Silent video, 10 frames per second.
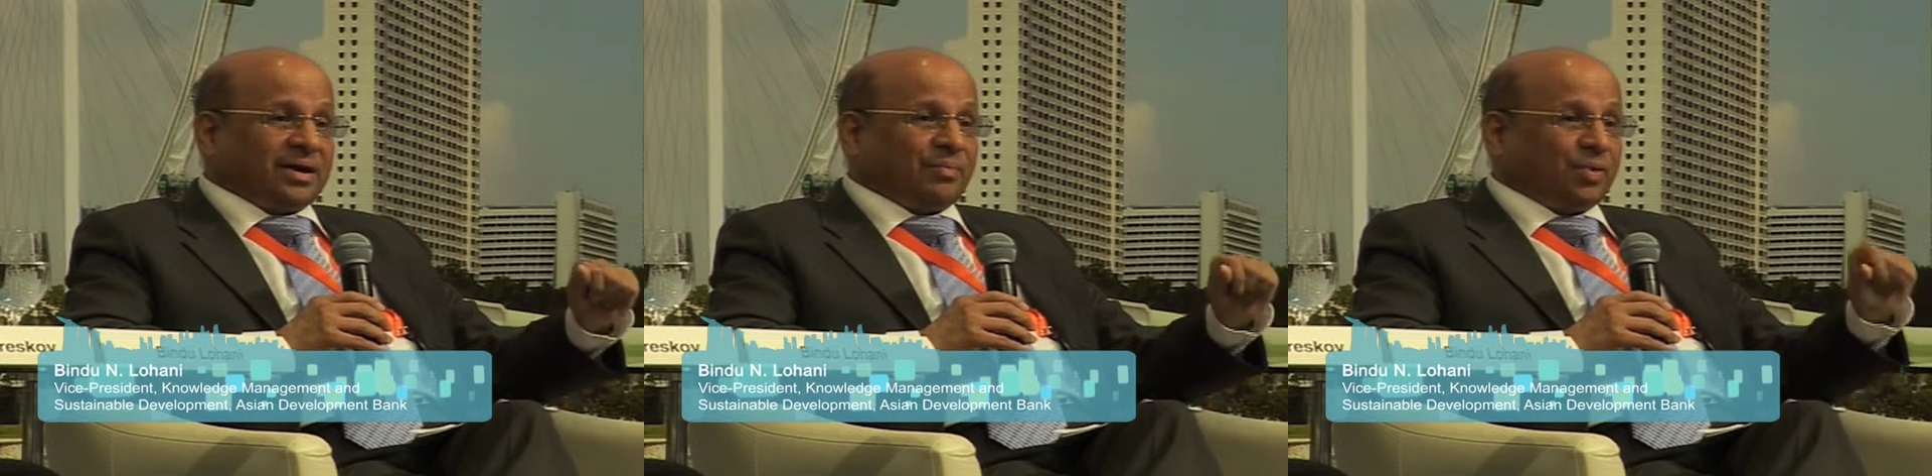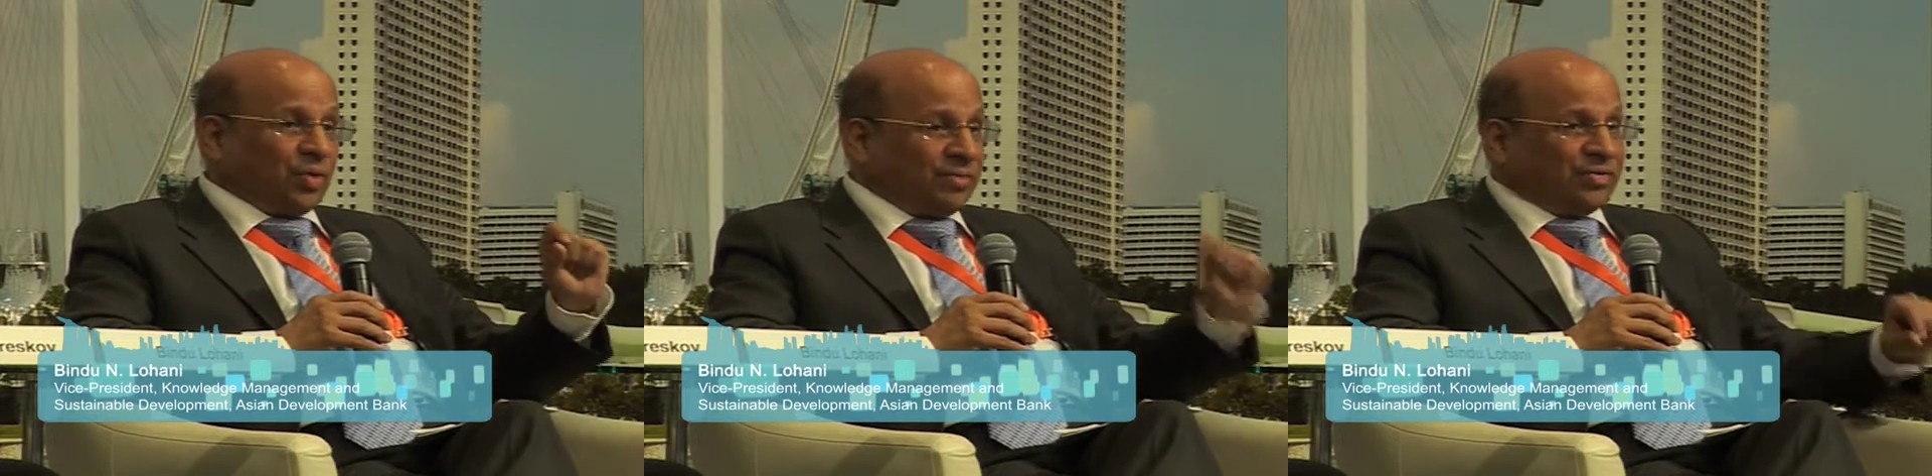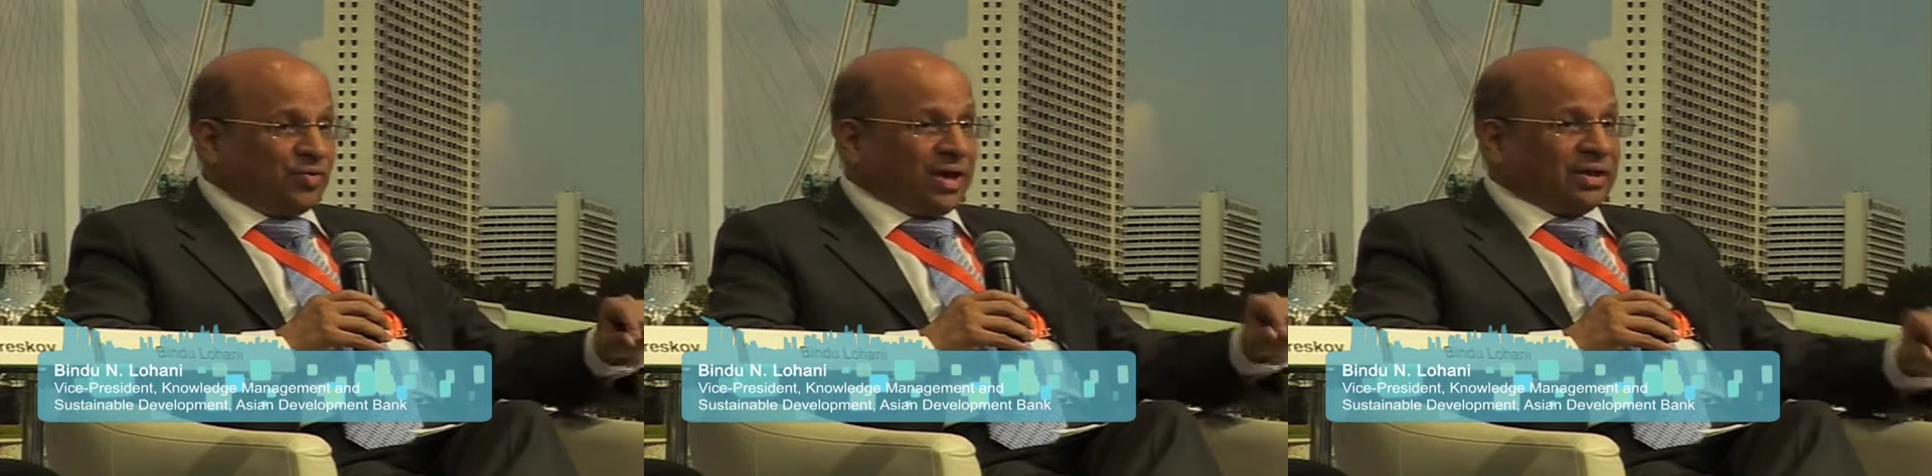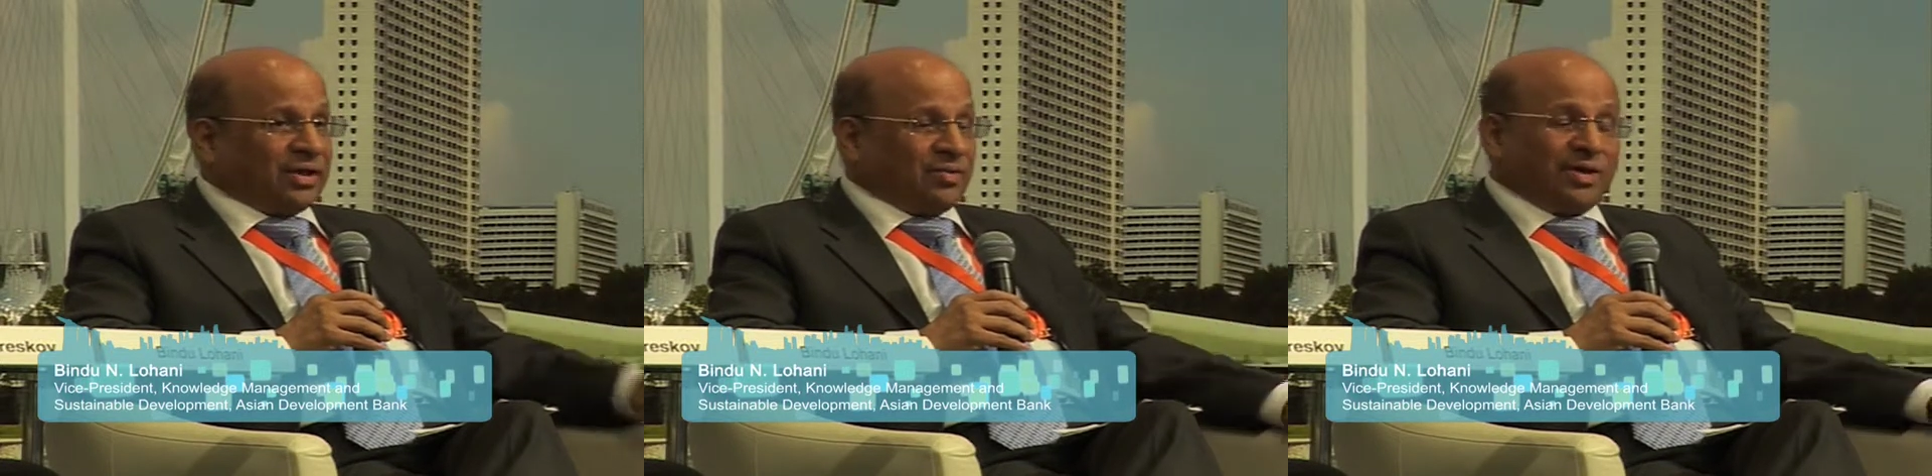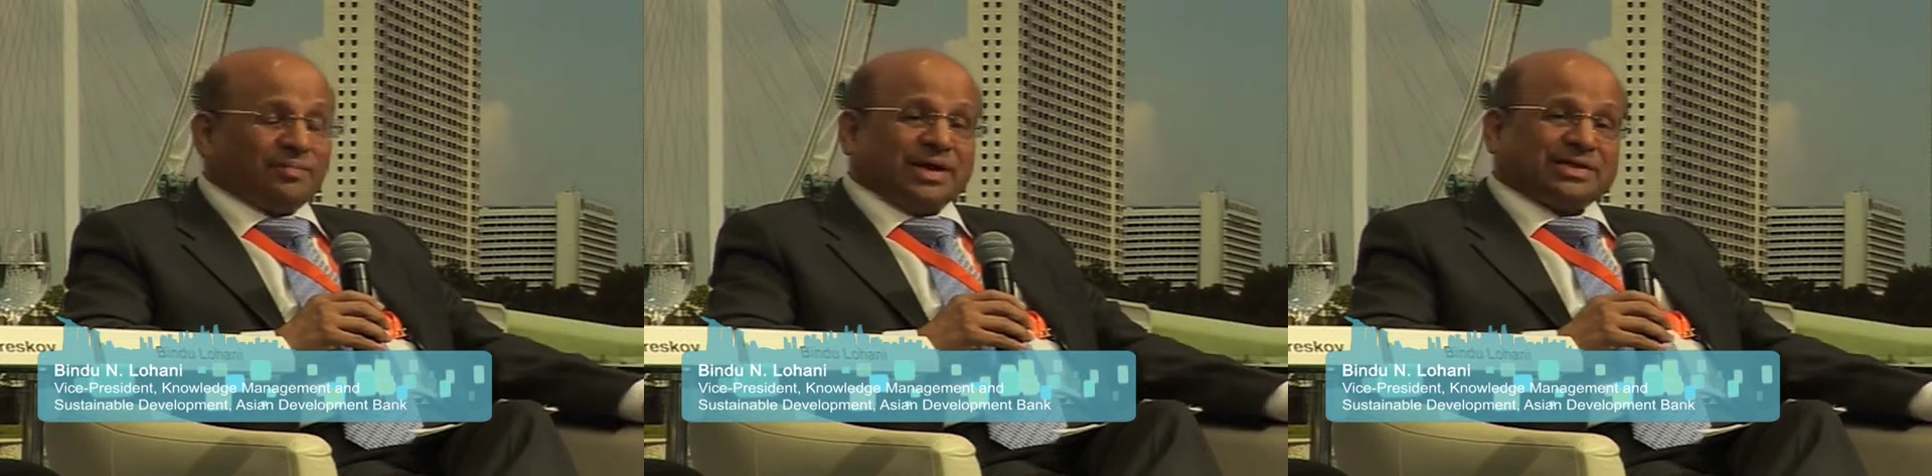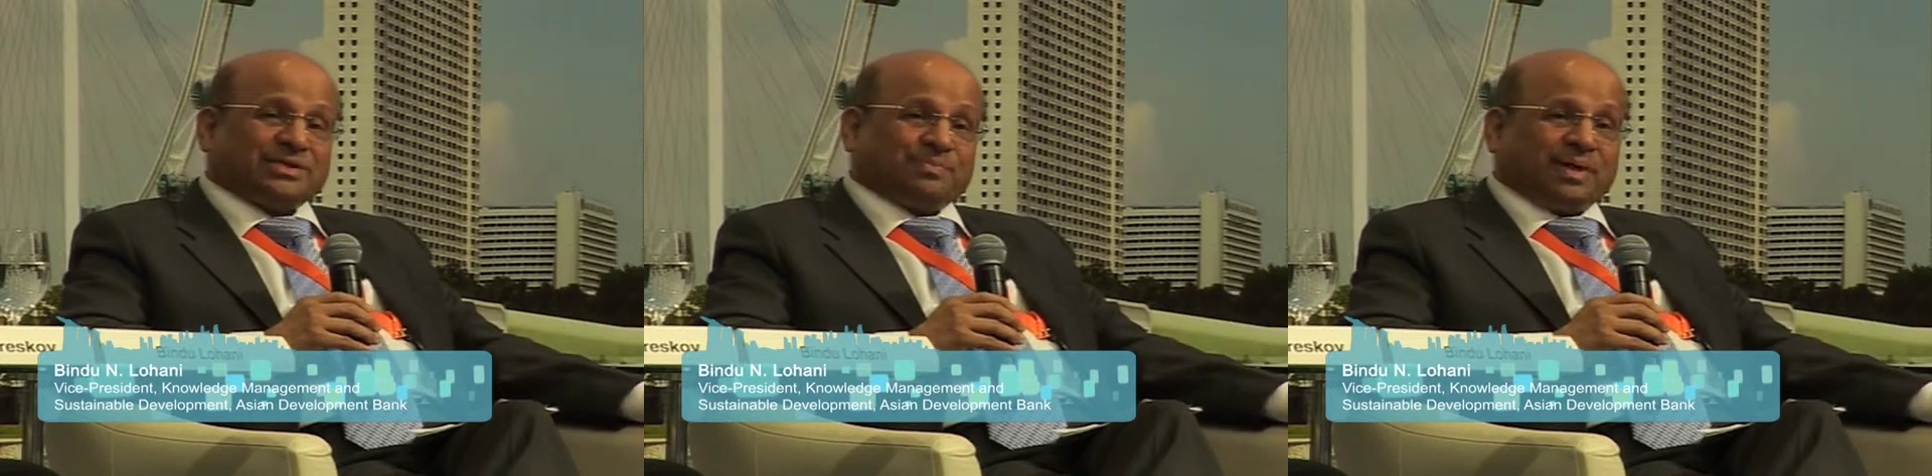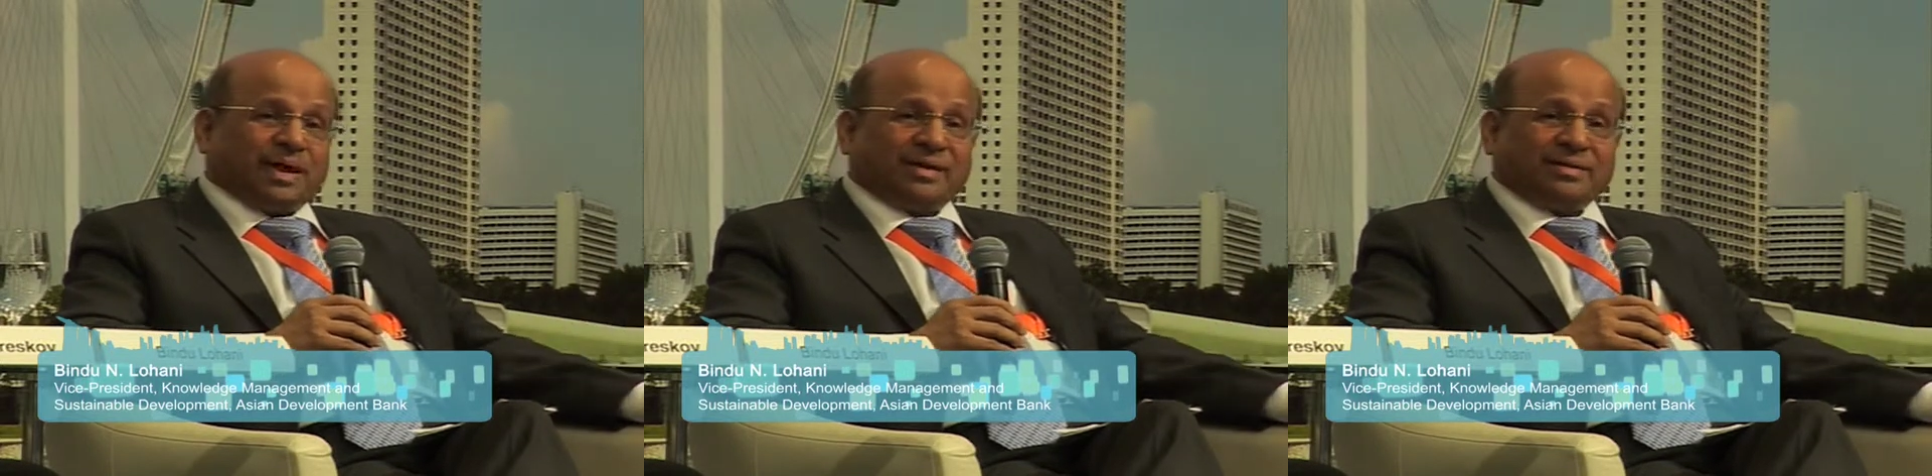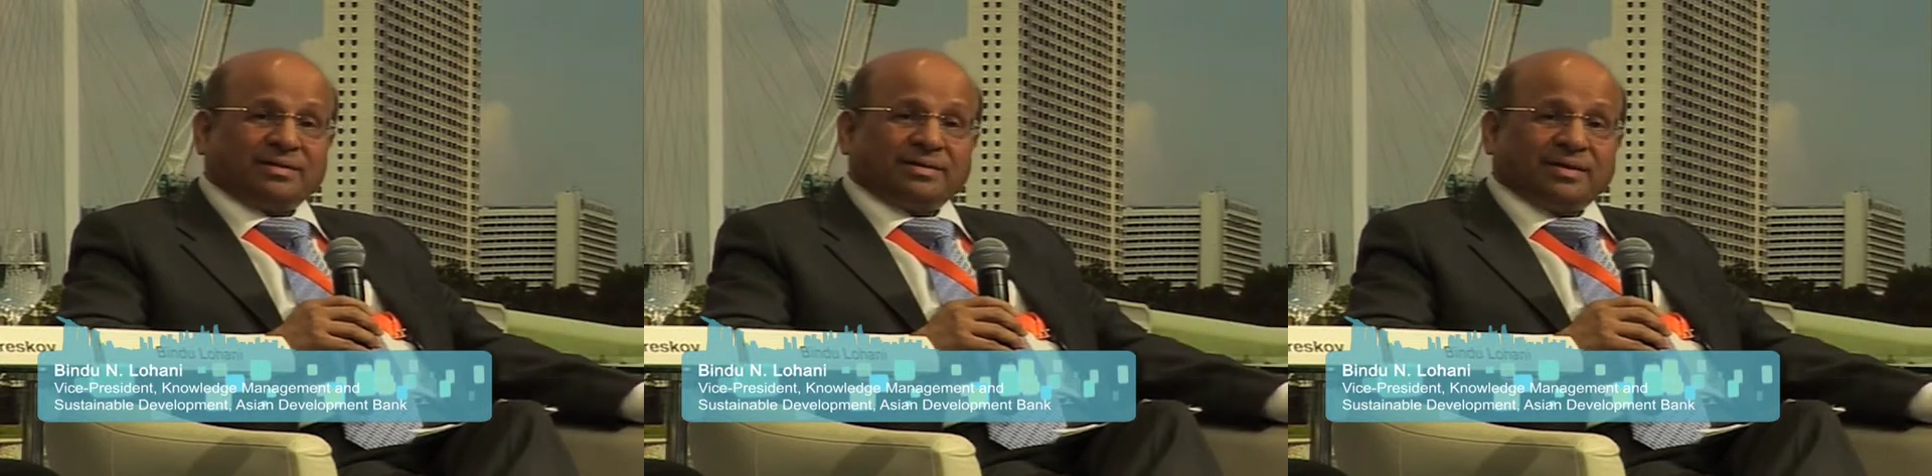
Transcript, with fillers: But even where there were master plan,